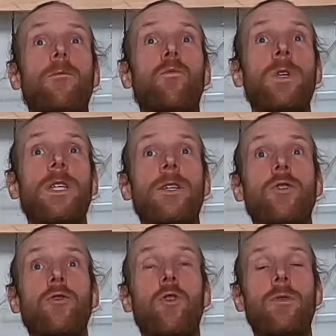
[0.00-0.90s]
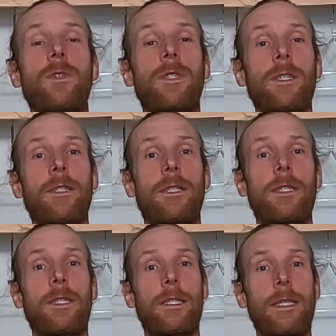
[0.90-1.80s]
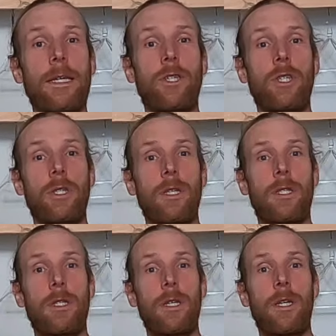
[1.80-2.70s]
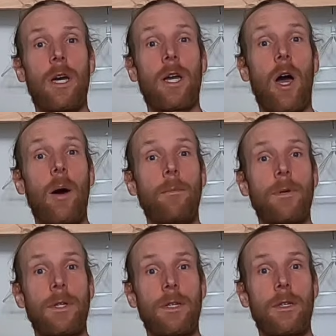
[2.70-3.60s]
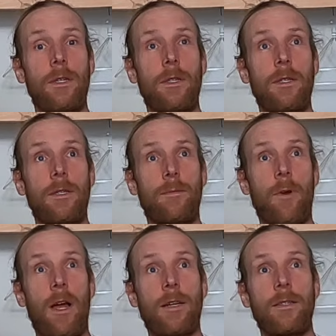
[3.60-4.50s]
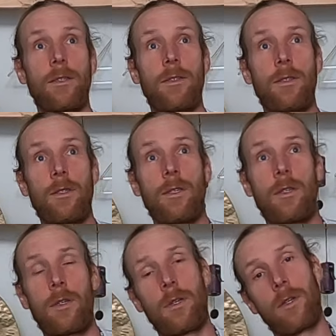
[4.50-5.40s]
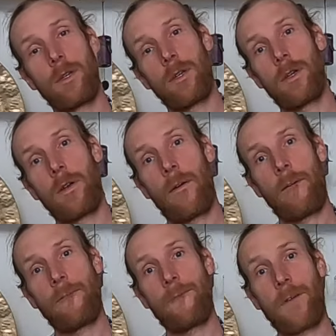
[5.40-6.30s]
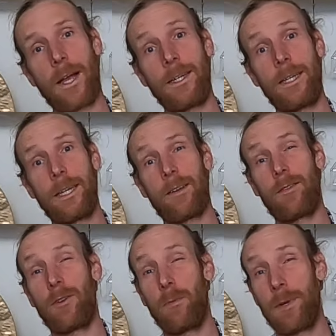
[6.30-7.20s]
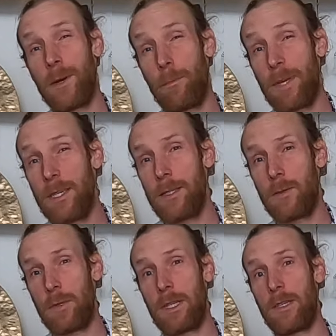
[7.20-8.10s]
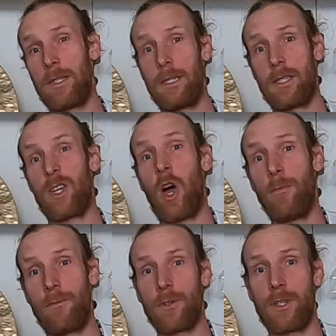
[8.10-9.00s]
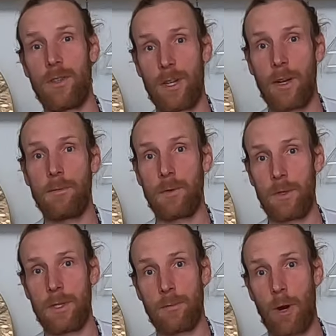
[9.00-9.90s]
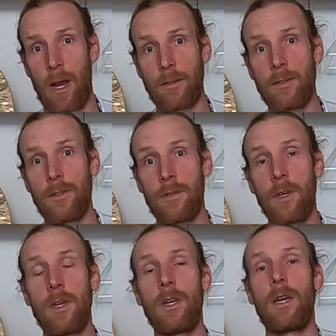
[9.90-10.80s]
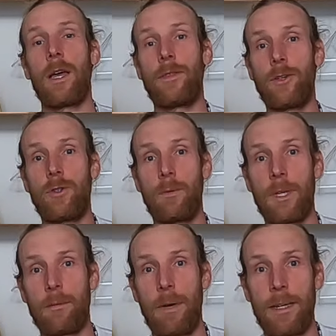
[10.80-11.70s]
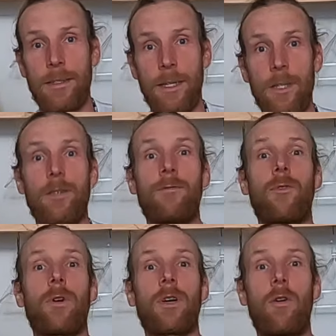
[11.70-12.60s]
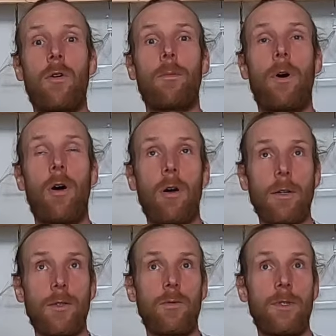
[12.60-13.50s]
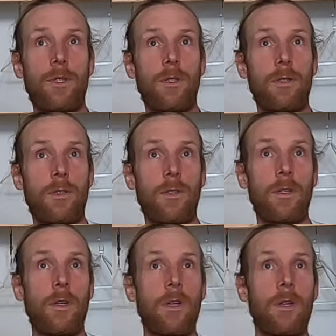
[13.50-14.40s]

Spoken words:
really noticing the sensations that accompany this practice, finding a little bit of peace within the discomfort that comes with this practice, and then doing a meditation for a calm heart, which is